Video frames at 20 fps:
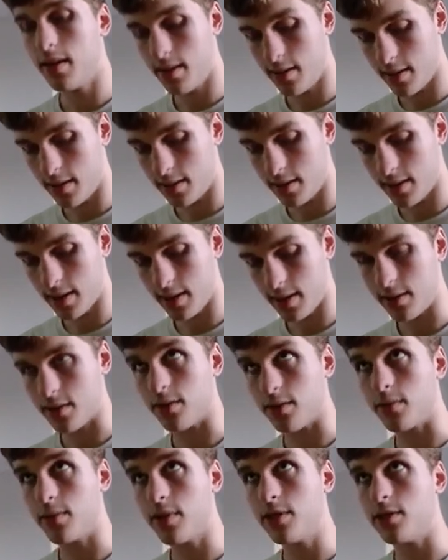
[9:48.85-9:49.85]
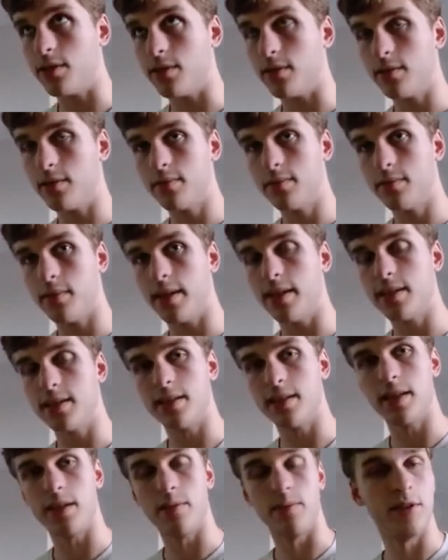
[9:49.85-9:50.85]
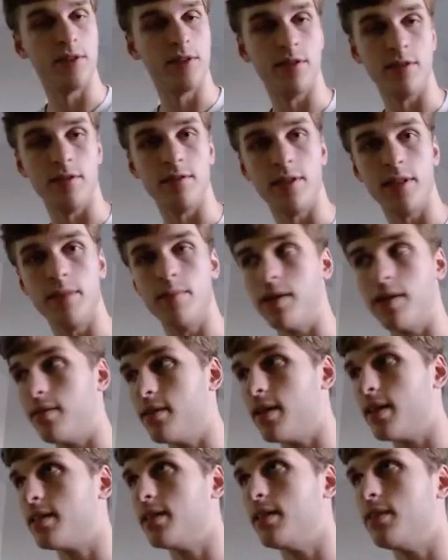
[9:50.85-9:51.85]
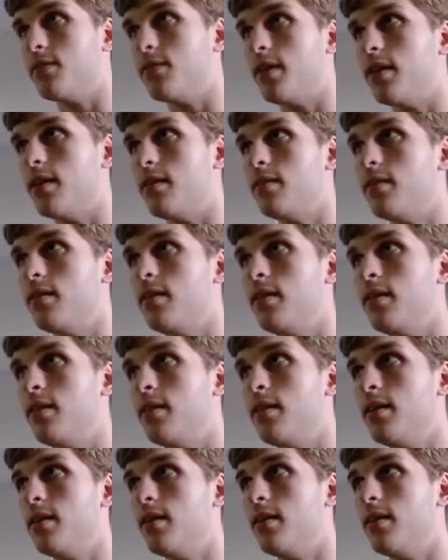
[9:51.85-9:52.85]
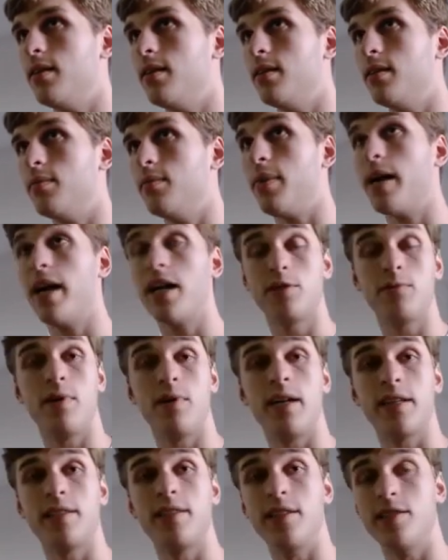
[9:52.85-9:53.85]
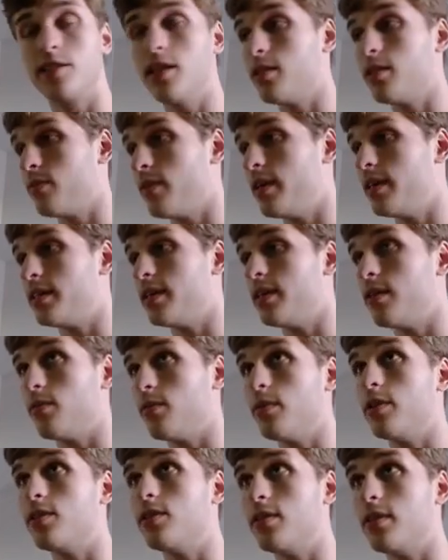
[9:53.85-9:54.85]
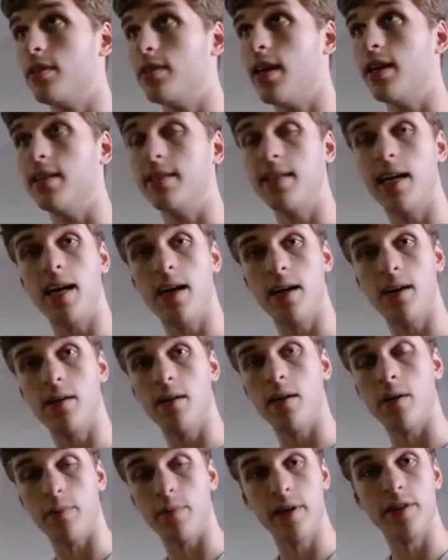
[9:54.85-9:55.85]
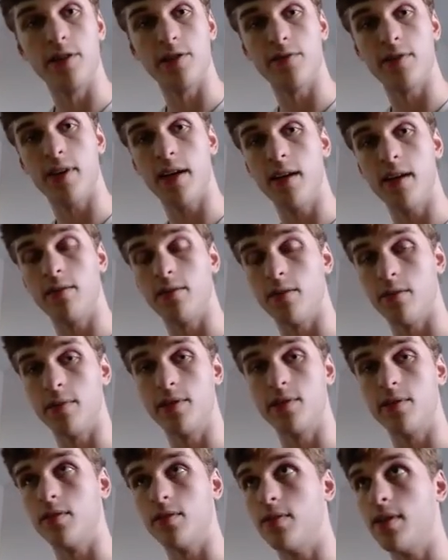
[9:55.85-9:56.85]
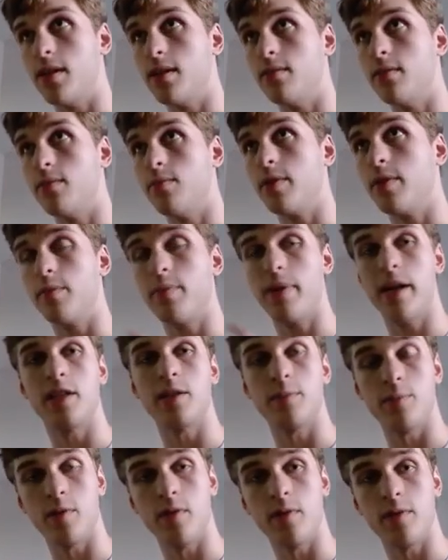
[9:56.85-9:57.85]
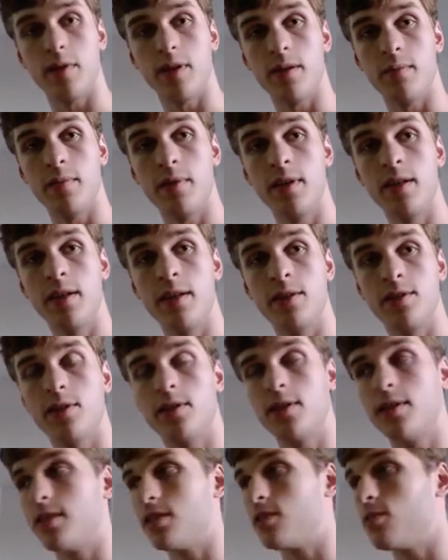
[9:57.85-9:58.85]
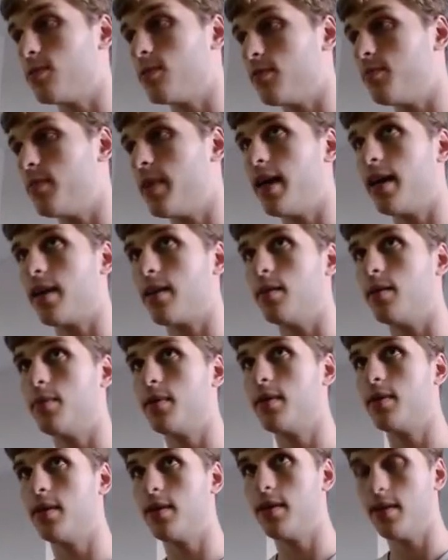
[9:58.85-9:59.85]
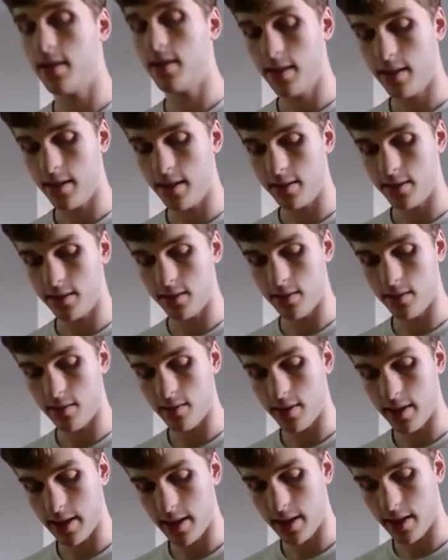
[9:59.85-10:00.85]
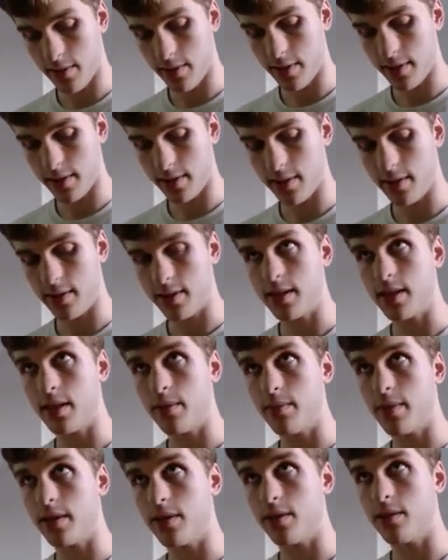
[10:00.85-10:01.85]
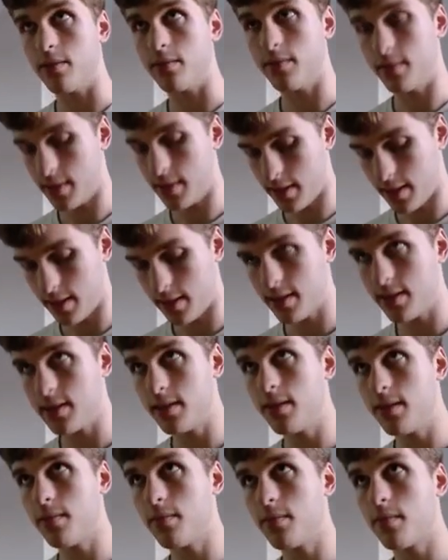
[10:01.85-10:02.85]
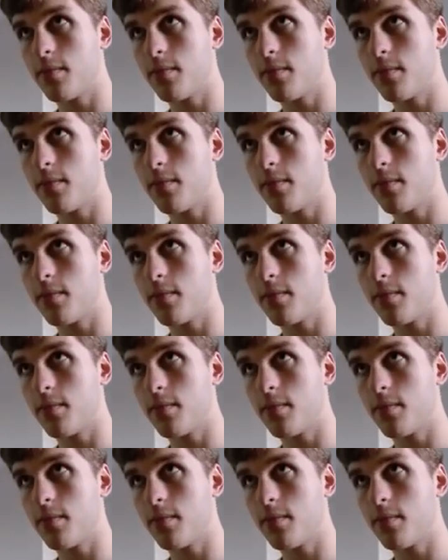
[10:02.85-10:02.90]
dot original, and this is the original dmenu.c file, um, patch will actually generate an origin a dot orig file or original file when you patch a program, just as a sort of backup. And so I can give it dmenu.c,